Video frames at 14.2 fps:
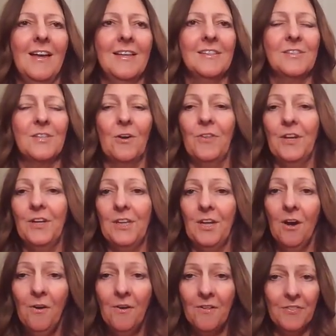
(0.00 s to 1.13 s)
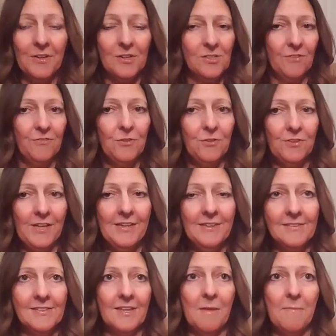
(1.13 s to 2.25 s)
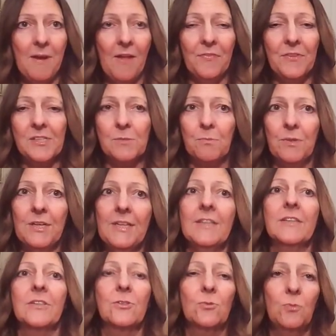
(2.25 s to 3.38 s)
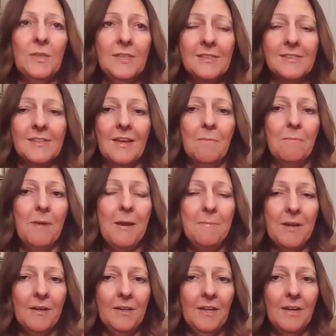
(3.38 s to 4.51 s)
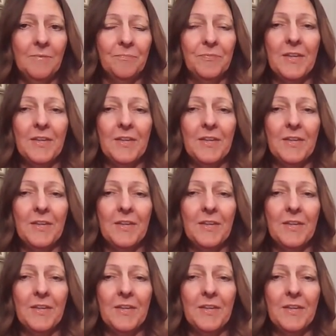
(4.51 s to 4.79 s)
So there you go. There's a few things about the Springhill Suites by Marriott.